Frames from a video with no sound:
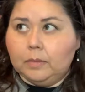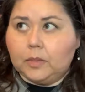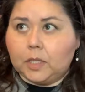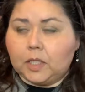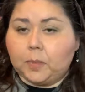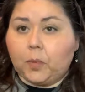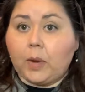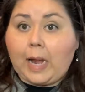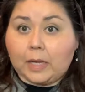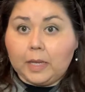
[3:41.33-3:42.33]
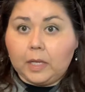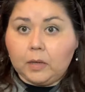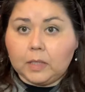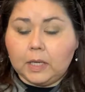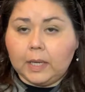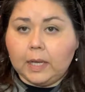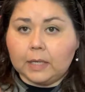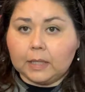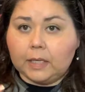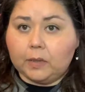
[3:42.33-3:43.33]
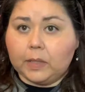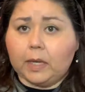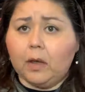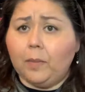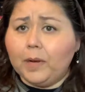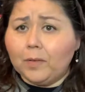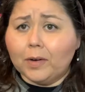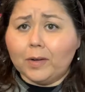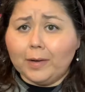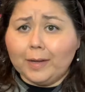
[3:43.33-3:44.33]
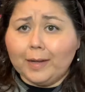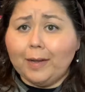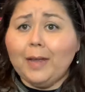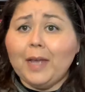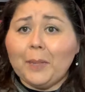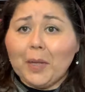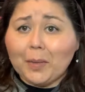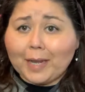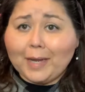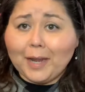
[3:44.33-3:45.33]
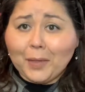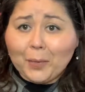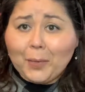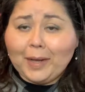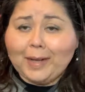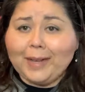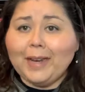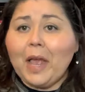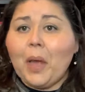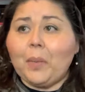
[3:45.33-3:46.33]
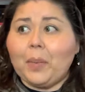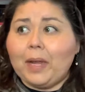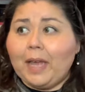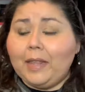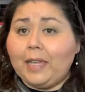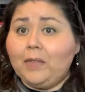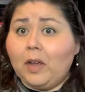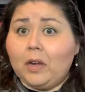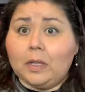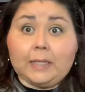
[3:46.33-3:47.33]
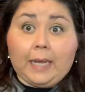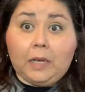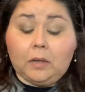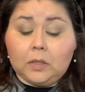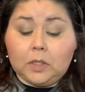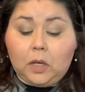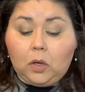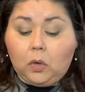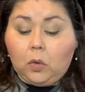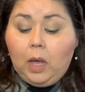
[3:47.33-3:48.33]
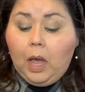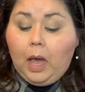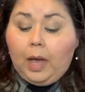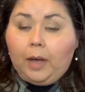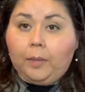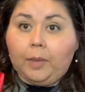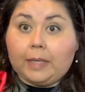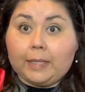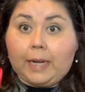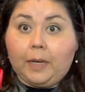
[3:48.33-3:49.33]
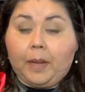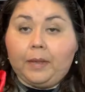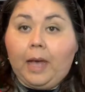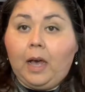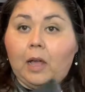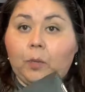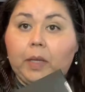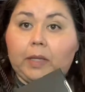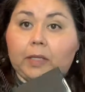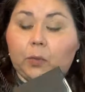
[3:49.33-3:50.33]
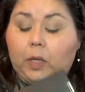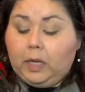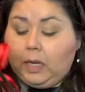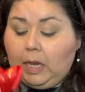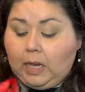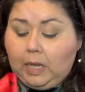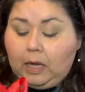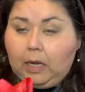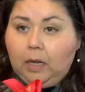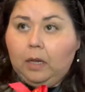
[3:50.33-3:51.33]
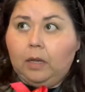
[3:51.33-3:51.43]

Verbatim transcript: just sporadically using it because I just like, oh, I'm never going to be able to get another one. But I think he found it on sale. So um, excited about that. I will put this one in